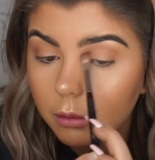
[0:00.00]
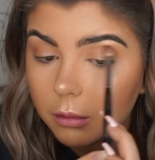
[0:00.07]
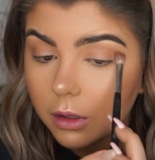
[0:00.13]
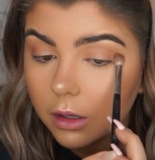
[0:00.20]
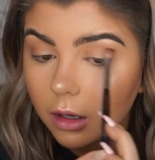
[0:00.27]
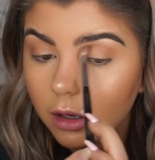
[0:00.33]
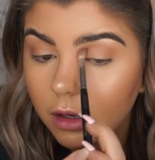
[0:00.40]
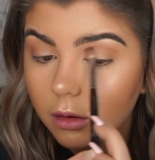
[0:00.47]
But
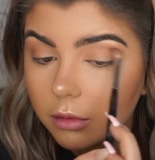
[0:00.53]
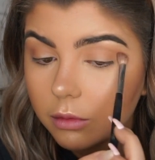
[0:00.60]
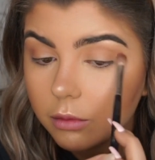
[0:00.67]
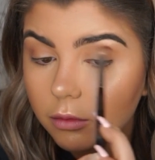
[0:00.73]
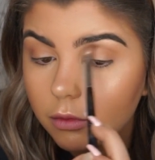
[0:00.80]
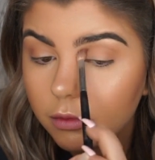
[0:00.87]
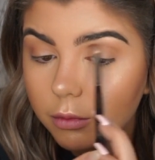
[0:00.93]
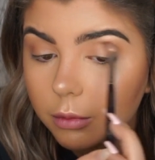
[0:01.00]
yeah.
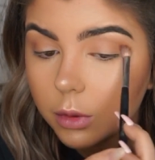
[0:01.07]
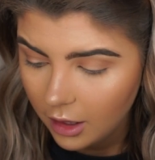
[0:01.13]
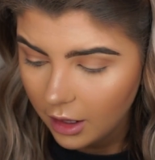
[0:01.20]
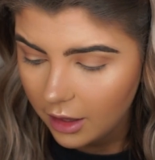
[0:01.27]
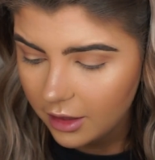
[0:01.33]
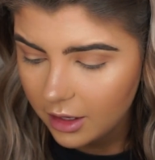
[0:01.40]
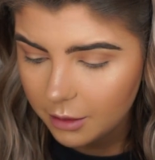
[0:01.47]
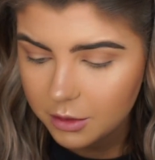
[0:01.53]

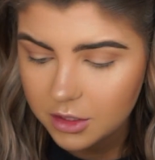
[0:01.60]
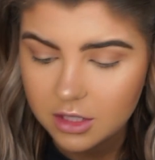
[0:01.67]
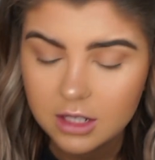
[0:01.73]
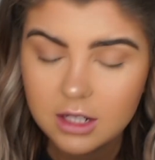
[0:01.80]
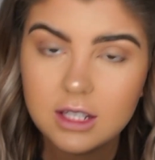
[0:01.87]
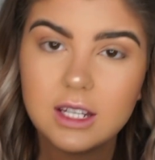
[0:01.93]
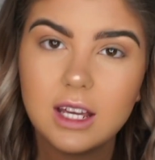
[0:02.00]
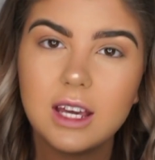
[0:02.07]
And then I'm just
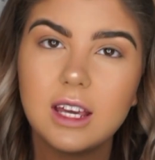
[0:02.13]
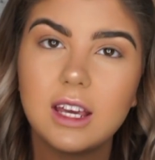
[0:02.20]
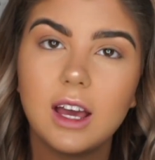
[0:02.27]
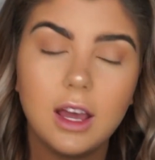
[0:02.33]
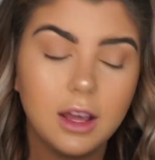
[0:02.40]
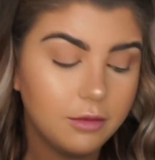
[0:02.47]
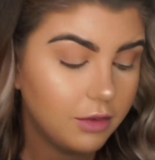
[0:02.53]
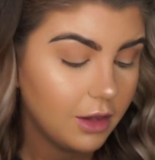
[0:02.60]
going to take
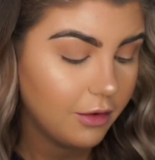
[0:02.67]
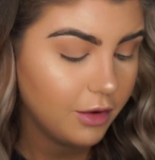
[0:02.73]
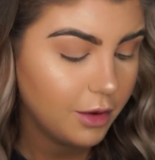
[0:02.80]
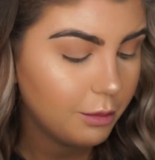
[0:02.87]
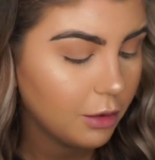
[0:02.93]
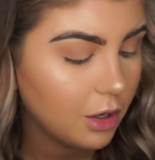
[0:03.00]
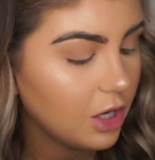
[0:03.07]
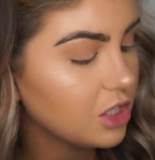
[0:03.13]
a
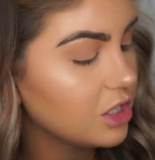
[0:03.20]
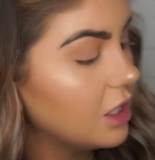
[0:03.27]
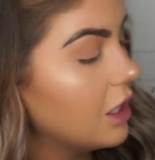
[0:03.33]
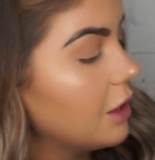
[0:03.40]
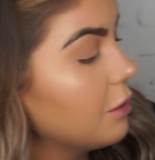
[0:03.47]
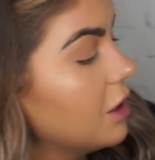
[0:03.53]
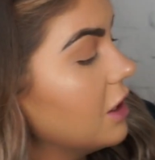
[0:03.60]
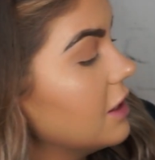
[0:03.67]
fluffy brush and
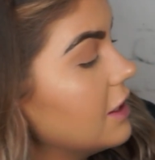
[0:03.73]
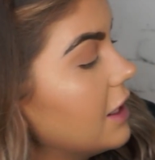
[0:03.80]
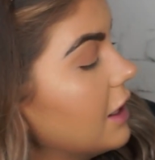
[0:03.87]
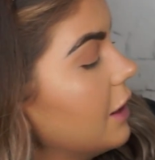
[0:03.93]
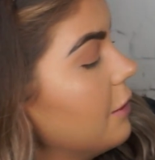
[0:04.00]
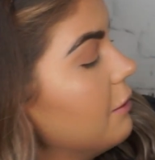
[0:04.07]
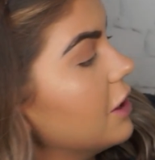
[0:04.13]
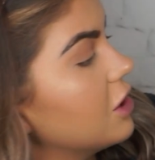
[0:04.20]
I'm going to
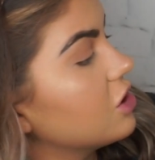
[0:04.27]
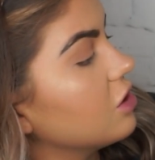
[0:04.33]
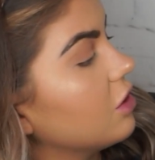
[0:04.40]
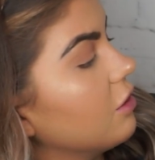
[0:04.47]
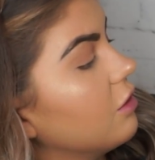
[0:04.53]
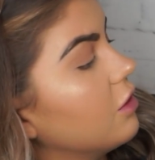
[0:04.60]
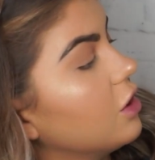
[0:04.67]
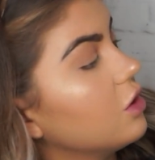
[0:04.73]
take a mixture
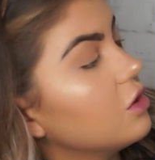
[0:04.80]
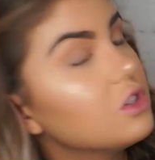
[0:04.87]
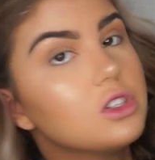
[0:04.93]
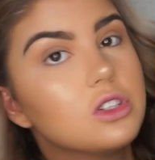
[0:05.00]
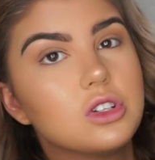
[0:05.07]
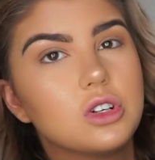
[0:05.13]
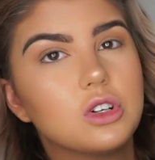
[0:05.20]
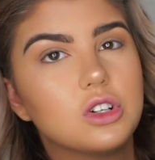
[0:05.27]
of
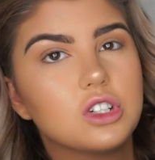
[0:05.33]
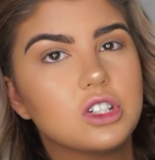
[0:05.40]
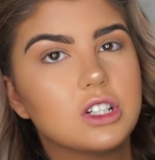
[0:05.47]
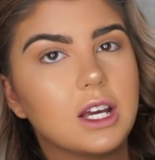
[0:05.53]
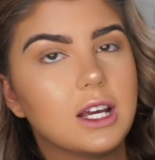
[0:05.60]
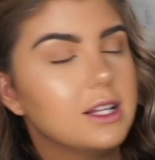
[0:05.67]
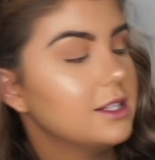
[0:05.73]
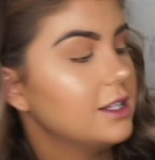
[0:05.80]
those two
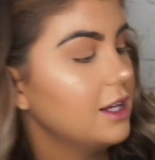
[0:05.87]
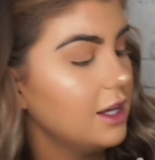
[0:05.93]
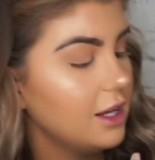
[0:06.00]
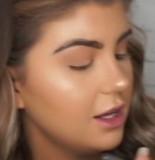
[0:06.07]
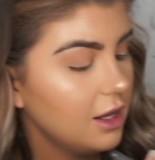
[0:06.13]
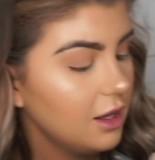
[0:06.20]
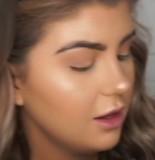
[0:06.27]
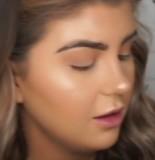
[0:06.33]
shades
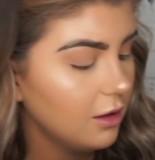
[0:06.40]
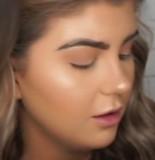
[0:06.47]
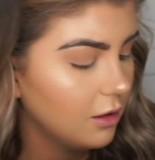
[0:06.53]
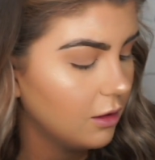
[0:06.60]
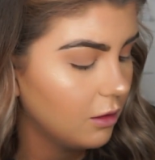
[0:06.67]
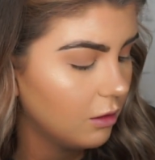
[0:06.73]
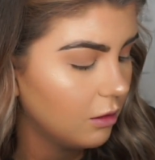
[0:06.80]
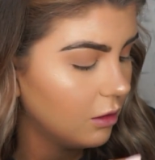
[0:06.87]
here
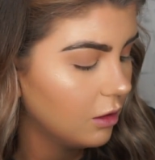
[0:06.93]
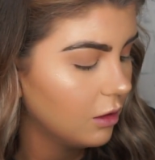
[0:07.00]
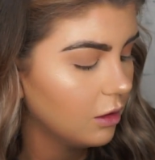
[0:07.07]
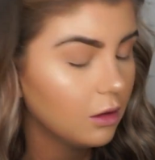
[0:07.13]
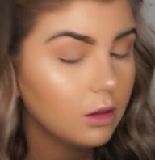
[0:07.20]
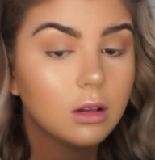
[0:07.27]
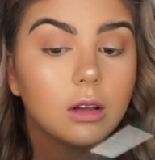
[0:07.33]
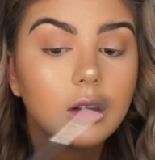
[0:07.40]

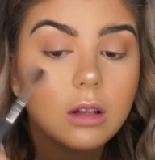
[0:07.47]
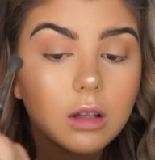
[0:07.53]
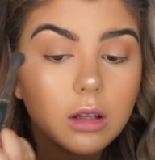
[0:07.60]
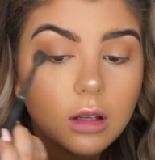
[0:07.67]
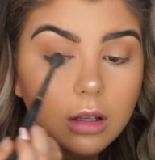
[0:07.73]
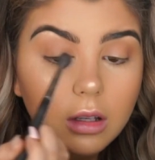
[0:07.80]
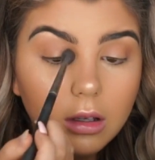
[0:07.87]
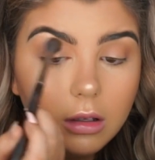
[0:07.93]

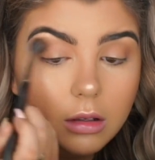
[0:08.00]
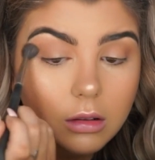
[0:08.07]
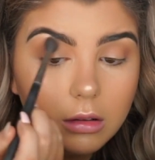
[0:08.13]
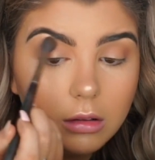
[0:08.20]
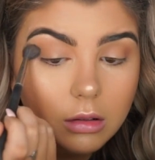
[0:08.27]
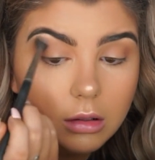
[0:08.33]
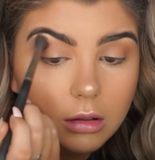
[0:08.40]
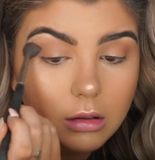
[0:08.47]

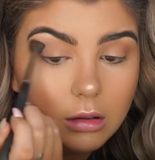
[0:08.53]
and